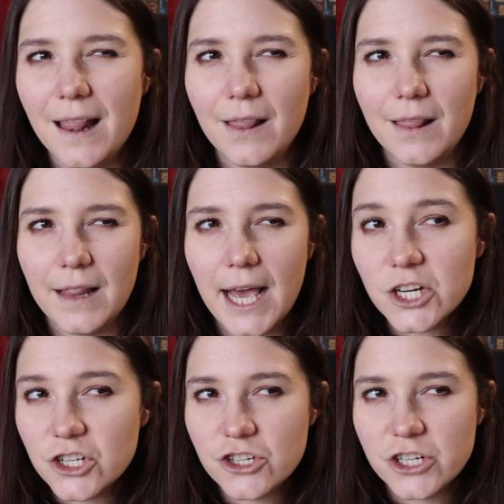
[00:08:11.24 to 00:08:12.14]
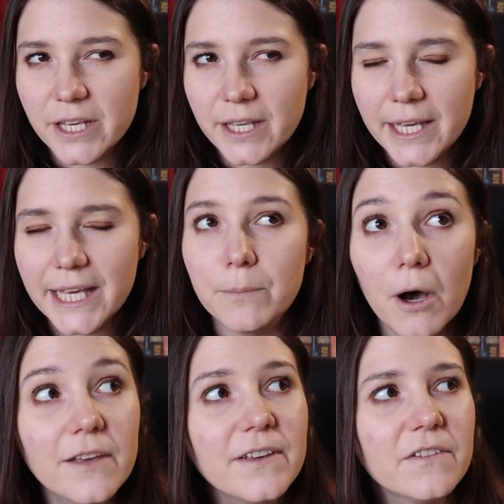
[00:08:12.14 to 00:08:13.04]
last year. It
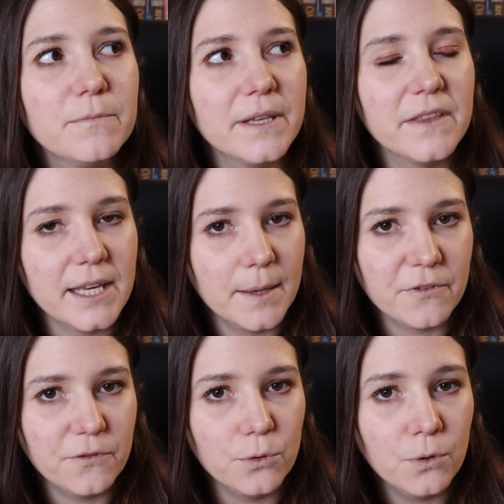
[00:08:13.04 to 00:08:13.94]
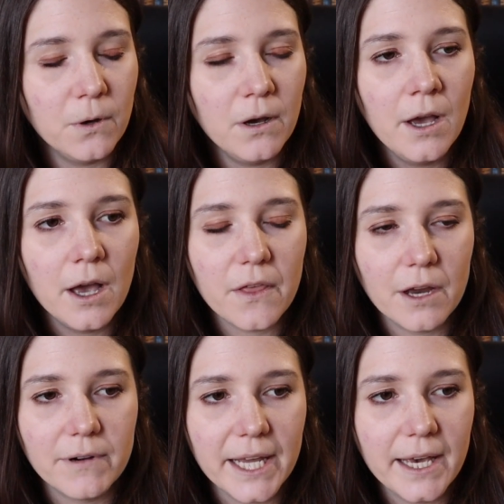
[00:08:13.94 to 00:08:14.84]
might have even been the year before that
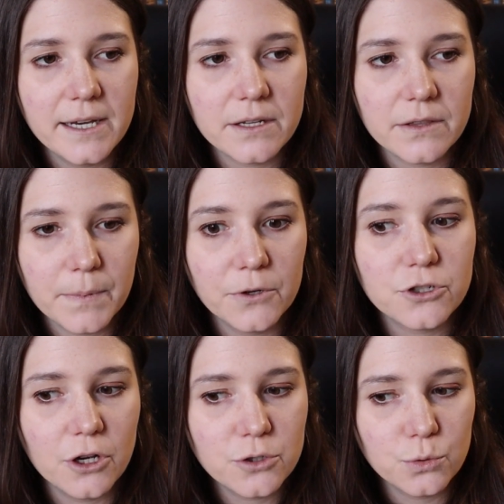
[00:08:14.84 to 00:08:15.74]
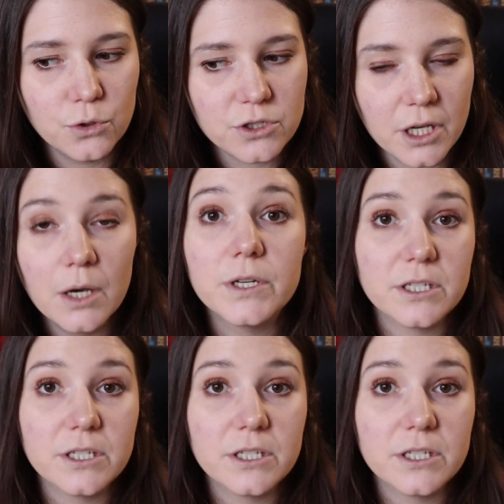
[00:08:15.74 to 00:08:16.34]
I read The Bone Shard Daughter,